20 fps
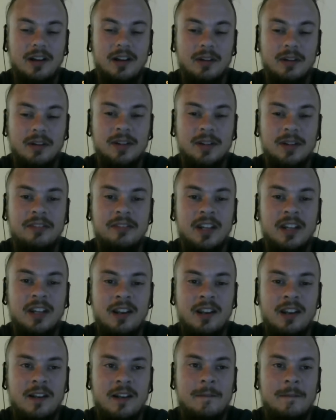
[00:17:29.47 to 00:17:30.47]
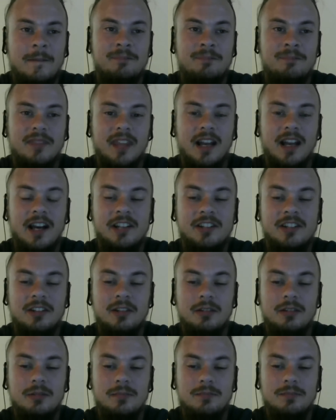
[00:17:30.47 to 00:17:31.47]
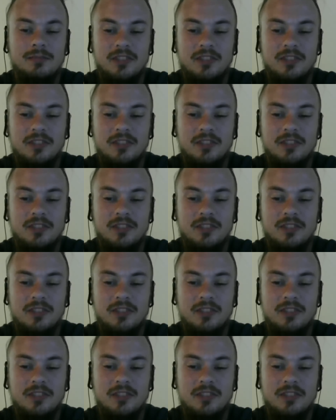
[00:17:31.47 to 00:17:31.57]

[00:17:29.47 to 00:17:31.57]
Oblivion, I do